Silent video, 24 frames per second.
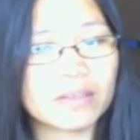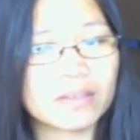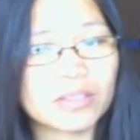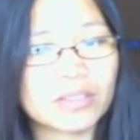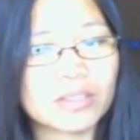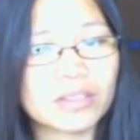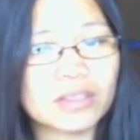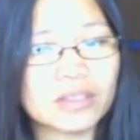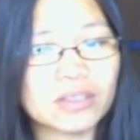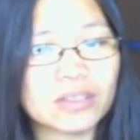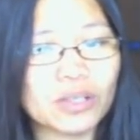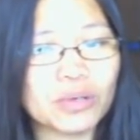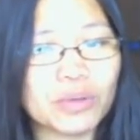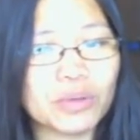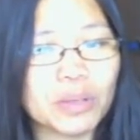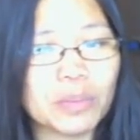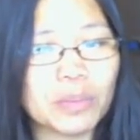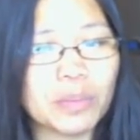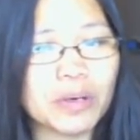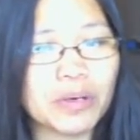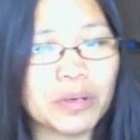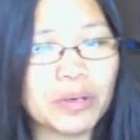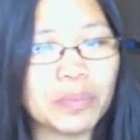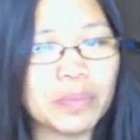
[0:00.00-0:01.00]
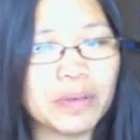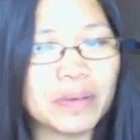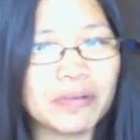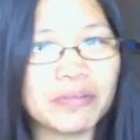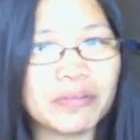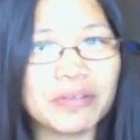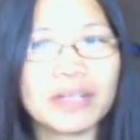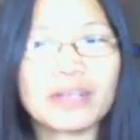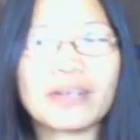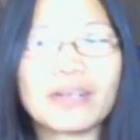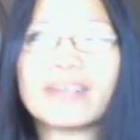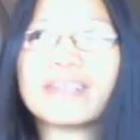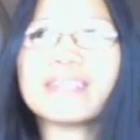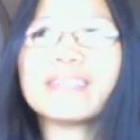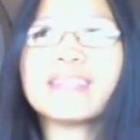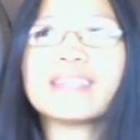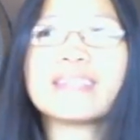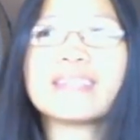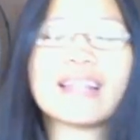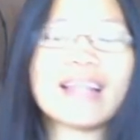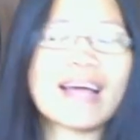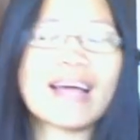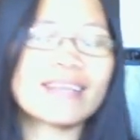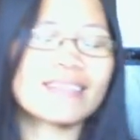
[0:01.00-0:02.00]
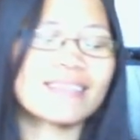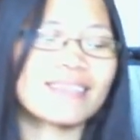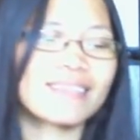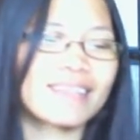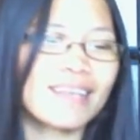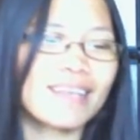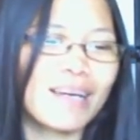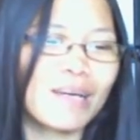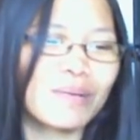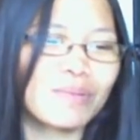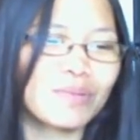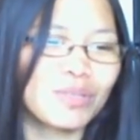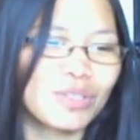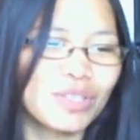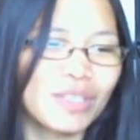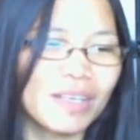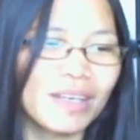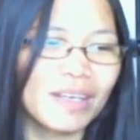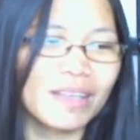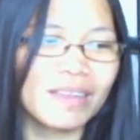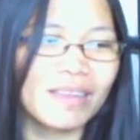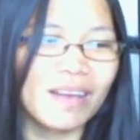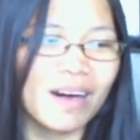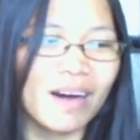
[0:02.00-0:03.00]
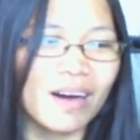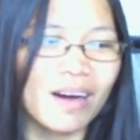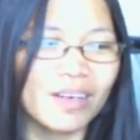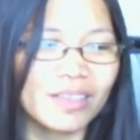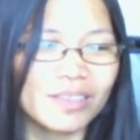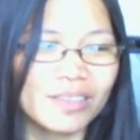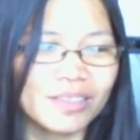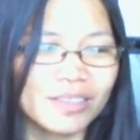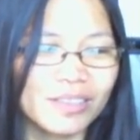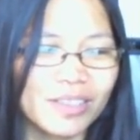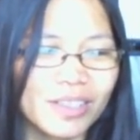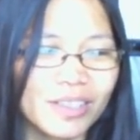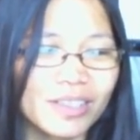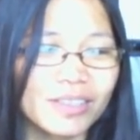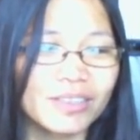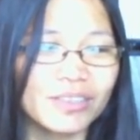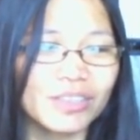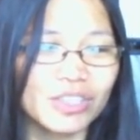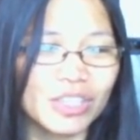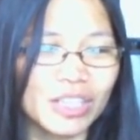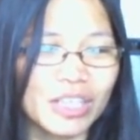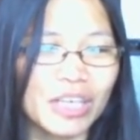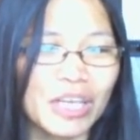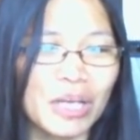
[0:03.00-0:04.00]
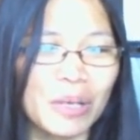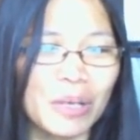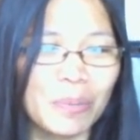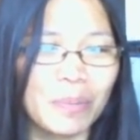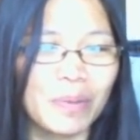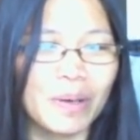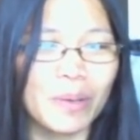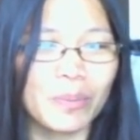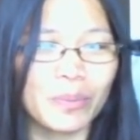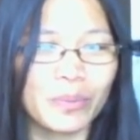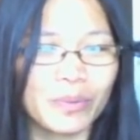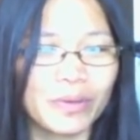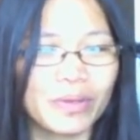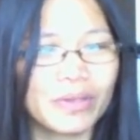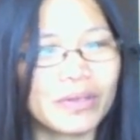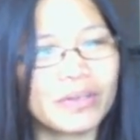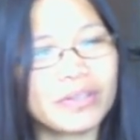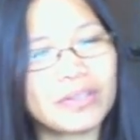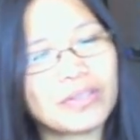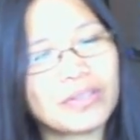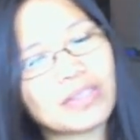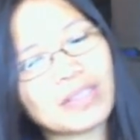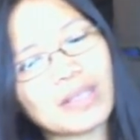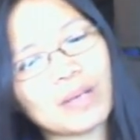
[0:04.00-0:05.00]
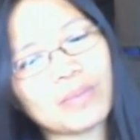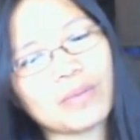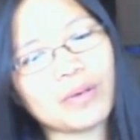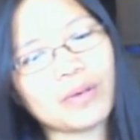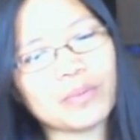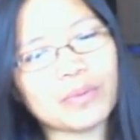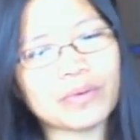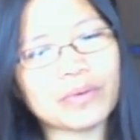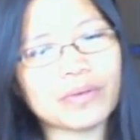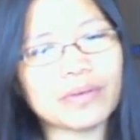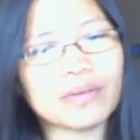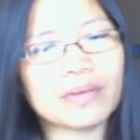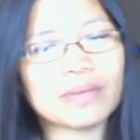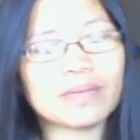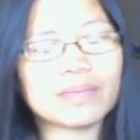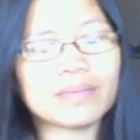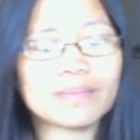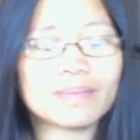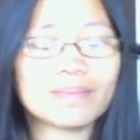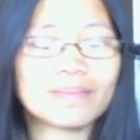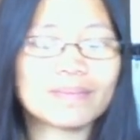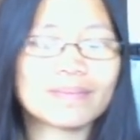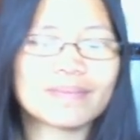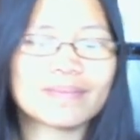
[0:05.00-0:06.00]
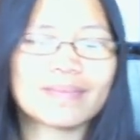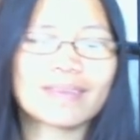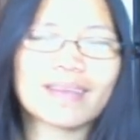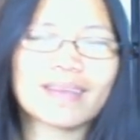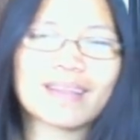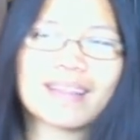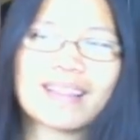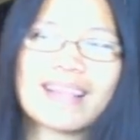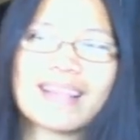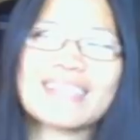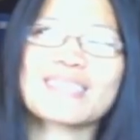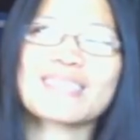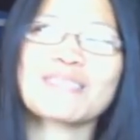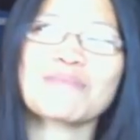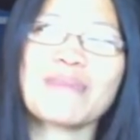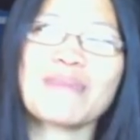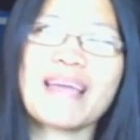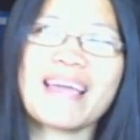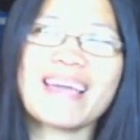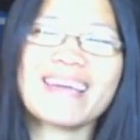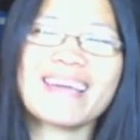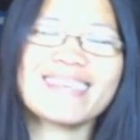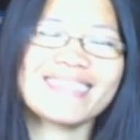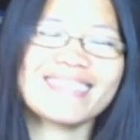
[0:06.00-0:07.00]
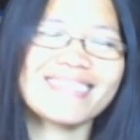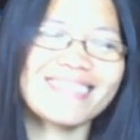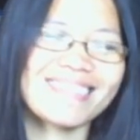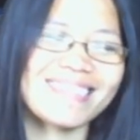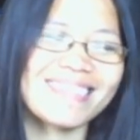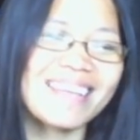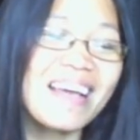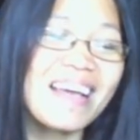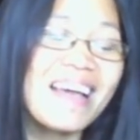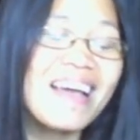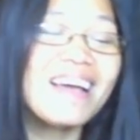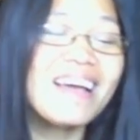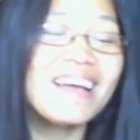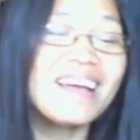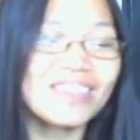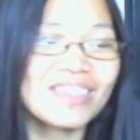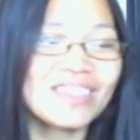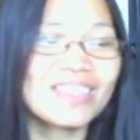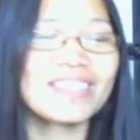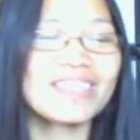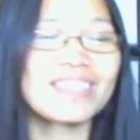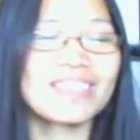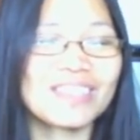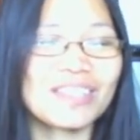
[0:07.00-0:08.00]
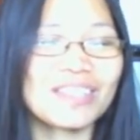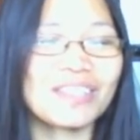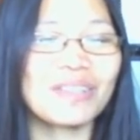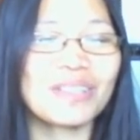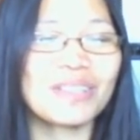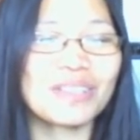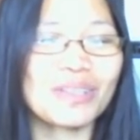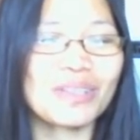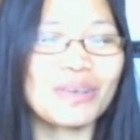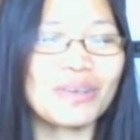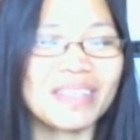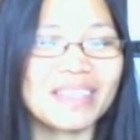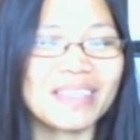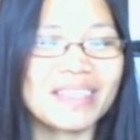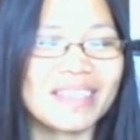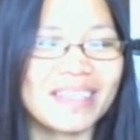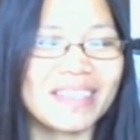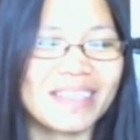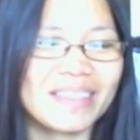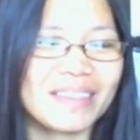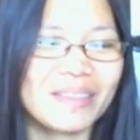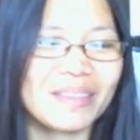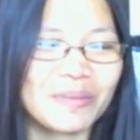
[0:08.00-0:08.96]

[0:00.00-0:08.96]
She's doing very, very good. That last time she get the honor roll, she keep up with some of her classmates. She's doing good.